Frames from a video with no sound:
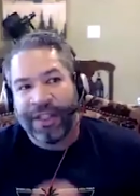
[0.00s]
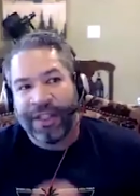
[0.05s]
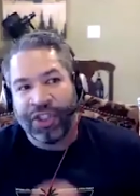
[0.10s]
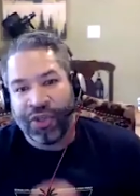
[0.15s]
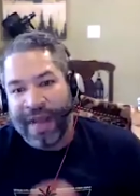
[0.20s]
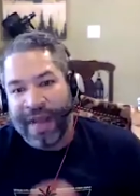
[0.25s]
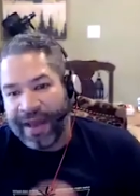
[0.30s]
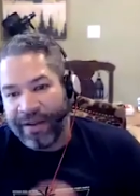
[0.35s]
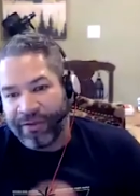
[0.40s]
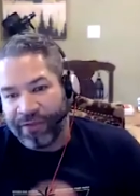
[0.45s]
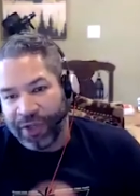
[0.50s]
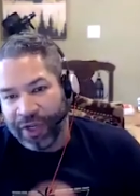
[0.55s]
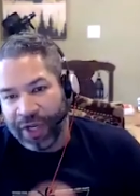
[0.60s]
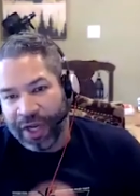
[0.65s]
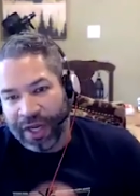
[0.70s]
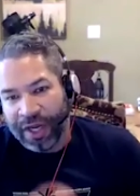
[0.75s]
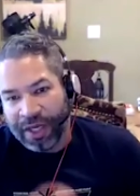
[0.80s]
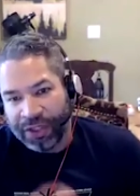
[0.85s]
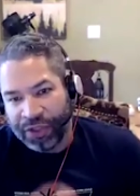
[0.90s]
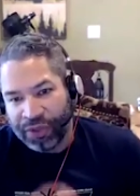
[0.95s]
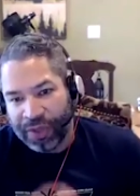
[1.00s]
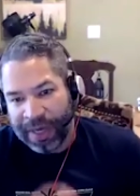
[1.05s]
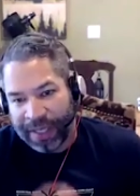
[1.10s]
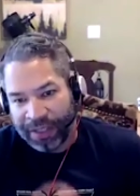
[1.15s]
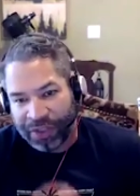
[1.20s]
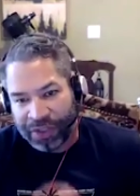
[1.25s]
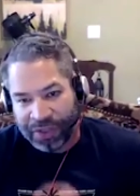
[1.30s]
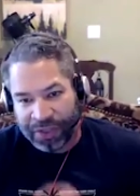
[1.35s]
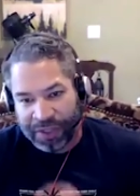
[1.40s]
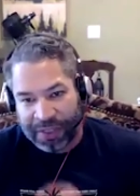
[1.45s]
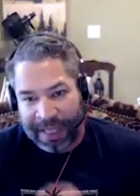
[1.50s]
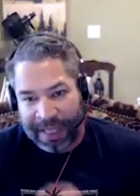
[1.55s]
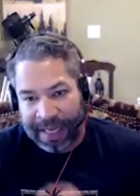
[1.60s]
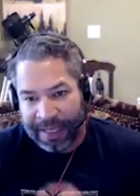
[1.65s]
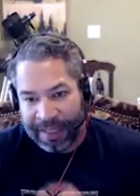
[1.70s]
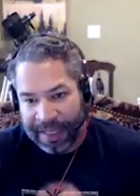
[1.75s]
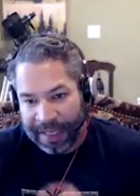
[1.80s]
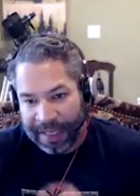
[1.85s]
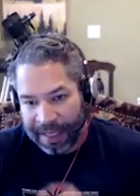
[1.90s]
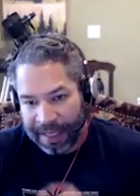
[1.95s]
you have your contractors
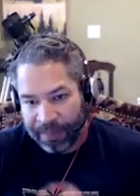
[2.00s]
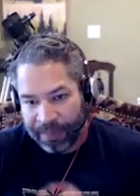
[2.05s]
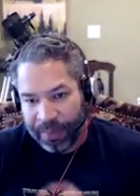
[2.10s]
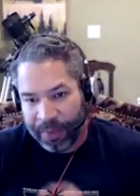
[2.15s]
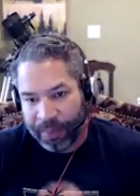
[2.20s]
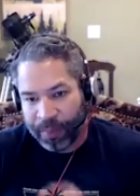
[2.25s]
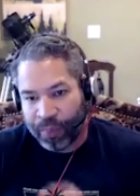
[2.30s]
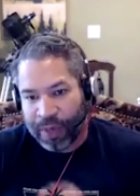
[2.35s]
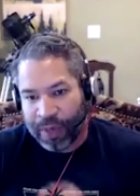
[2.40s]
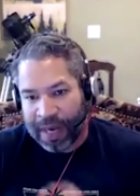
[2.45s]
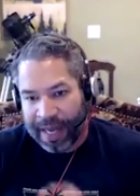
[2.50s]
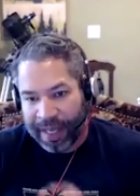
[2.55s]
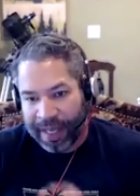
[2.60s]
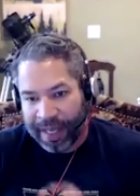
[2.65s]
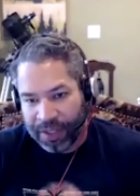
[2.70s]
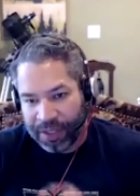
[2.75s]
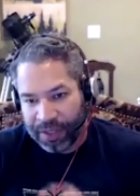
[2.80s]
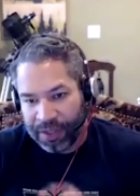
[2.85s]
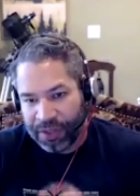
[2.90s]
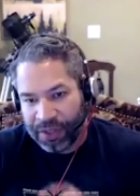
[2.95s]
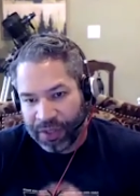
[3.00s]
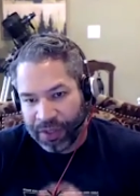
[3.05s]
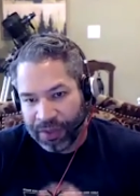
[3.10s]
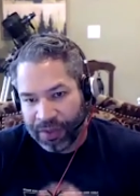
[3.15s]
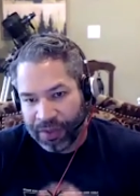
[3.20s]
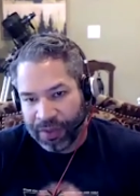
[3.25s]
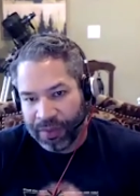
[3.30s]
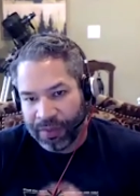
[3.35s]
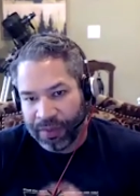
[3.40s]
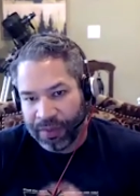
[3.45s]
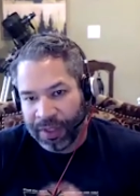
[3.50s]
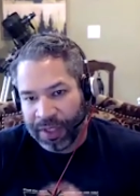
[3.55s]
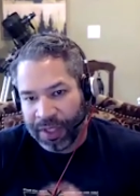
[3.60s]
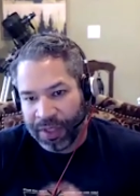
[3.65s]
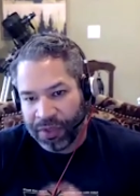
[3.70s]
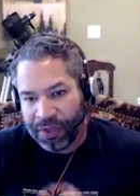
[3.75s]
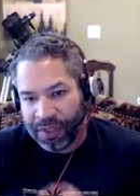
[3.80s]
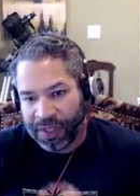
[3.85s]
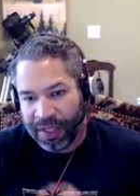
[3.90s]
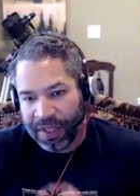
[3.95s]
lined up prior to
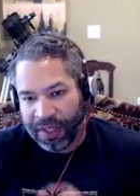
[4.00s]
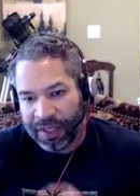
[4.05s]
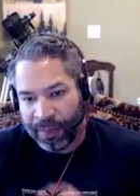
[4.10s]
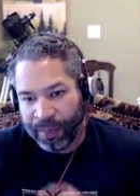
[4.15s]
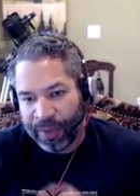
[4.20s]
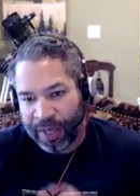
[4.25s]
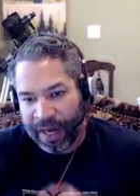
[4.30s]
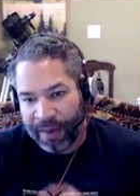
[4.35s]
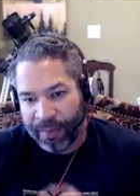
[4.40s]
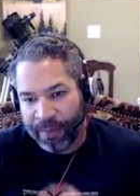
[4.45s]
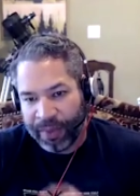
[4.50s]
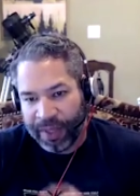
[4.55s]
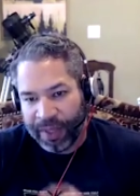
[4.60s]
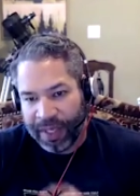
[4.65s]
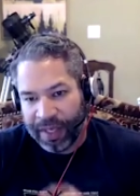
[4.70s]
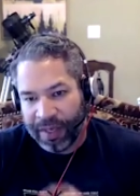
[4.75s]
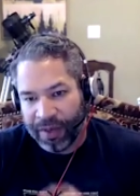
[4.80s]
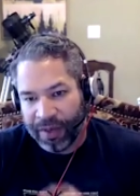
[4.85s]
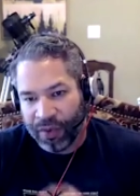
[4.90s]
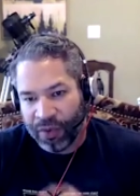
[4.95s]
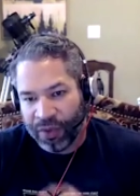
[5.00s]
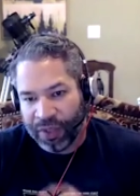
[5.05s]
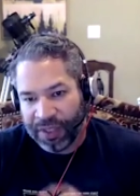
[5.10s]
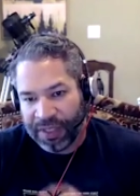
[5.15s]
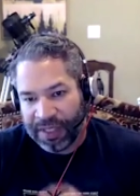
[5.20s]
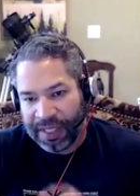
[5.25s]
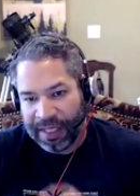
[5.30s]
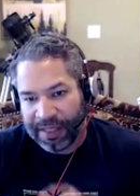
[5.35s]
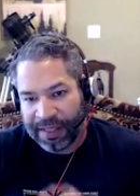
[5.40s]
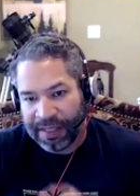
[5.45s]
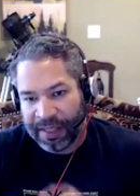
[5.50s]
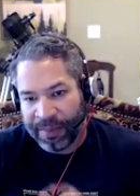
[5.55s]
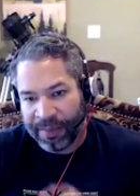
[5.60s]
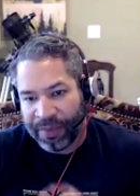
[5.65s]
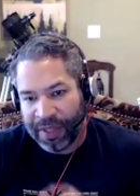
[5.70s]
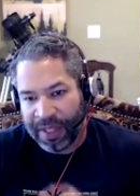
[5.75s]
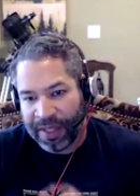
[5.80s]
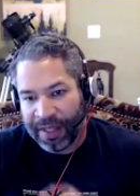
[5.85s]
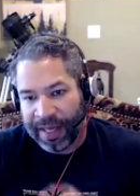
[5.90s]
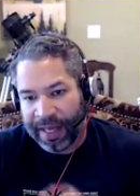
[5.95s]
closing on the property, or is that
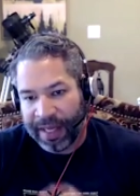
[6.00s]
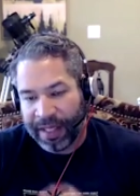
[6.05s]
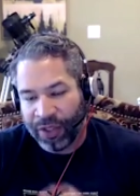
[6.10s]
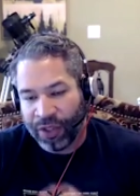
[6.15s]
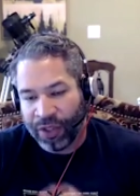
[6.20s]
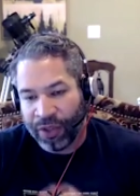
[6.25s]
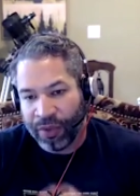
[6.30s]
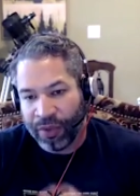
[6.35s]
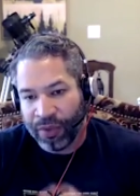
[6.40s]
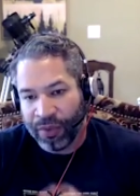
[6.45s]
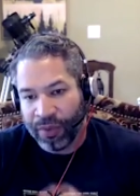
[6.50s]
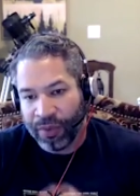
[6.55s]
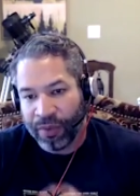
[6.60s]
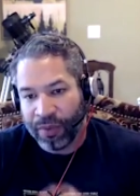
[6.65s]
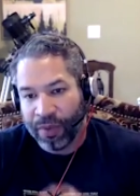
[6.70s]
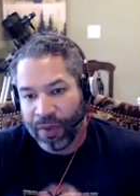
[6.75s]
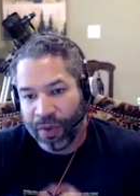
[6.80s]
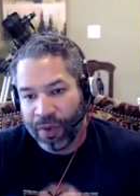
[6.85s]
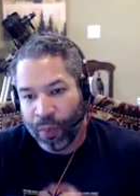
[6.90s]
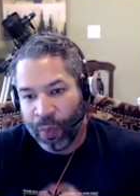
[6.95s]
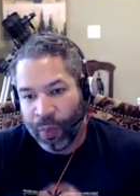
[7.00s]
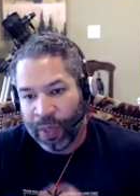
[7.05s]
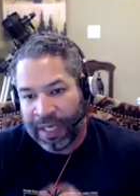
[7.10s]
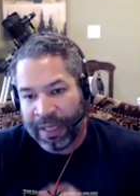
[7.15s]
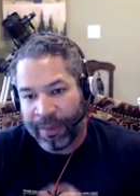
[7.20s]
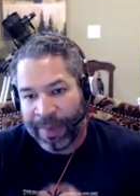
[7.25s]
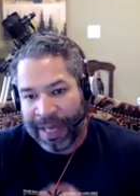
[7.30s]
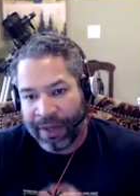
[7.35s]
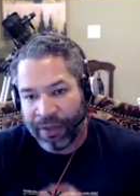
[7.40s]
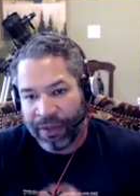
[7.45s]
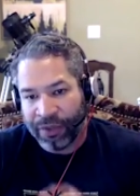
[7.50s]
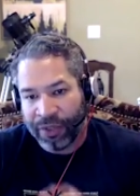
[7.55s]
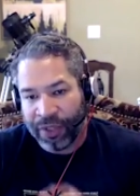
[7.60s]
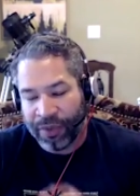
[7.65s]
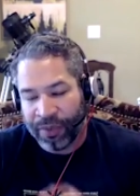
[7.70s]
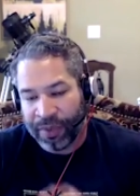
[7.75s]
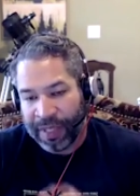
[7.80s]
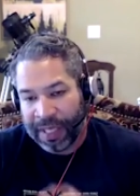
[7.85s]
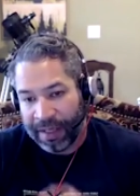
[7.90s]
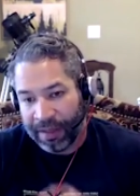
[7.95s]
something that you went about
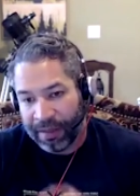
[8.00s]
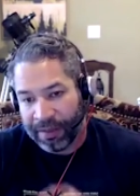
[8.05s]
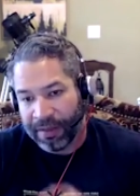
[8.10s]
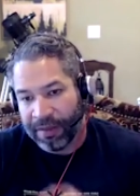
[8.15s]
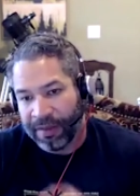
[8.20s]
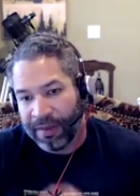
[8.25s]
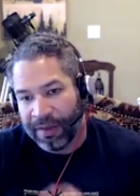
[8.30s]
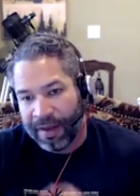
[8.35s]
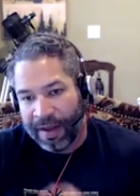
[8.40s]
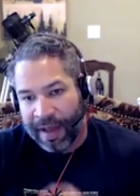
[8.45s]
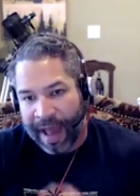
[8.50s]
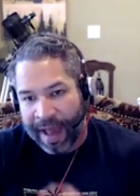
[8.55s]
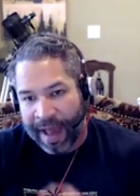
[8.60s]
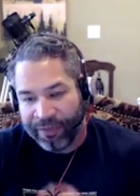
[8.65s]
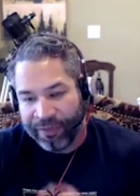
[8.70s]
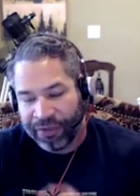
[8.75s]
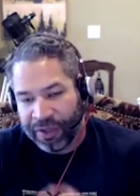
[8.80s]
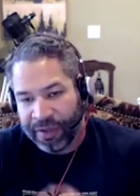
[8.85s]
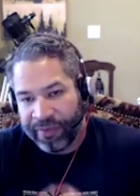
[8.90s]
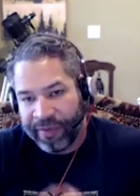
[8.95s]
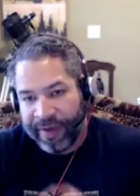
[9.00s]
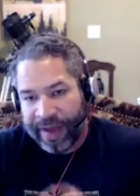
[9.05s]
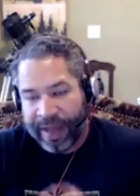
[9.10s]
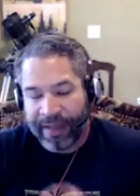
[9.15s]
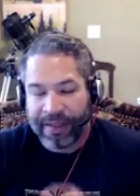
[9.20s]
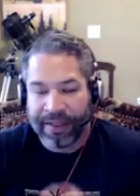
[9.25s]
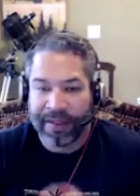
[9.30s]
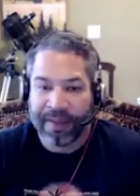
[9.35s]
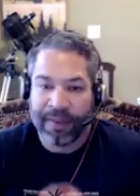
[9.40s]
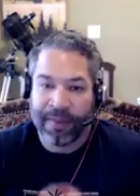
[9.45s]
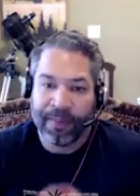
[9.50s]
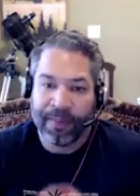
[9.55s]
doing after the fact?